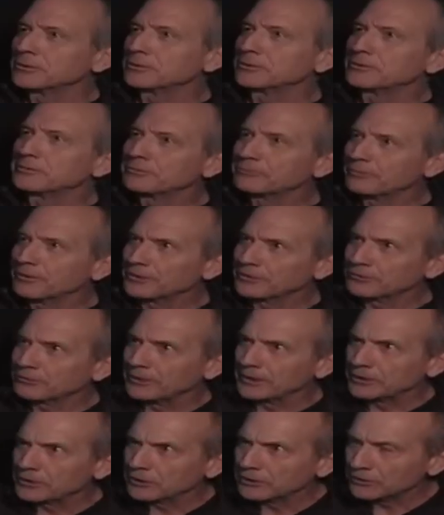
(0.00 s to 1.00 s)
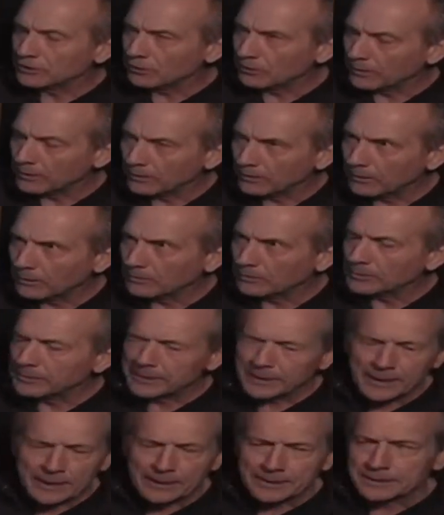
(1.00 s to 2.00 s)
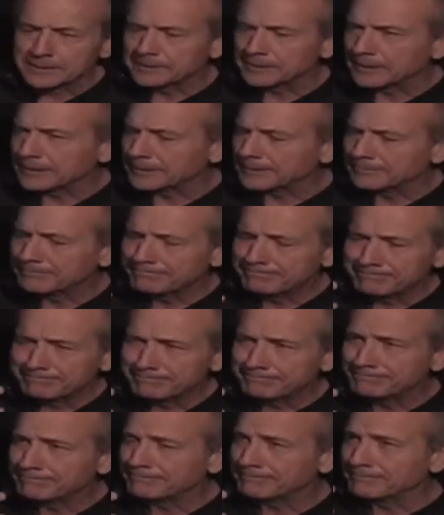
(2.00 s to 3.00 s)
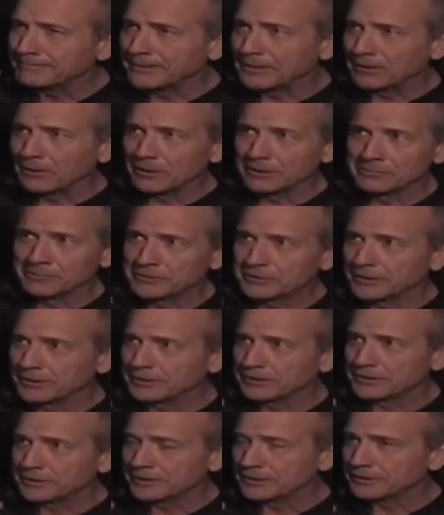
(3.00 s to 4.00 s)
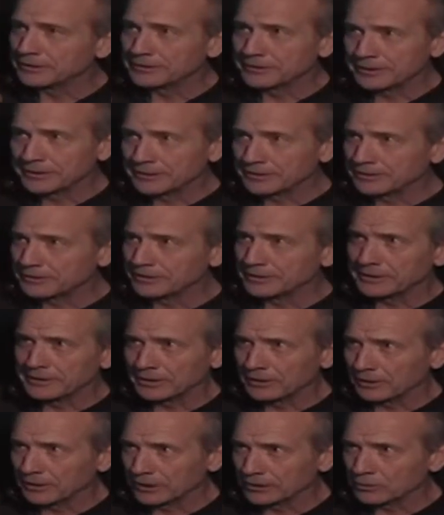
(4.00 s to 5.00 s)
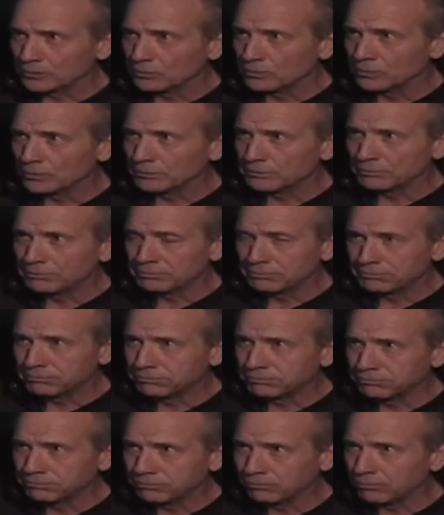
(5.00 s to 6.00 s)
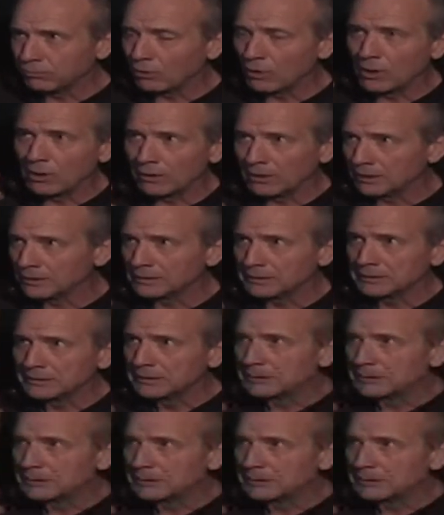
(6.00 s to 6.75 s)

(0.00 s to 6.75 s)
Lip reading: there's frustration going along with that. It's like, and then all of a sudden she just hits the intellectual wall.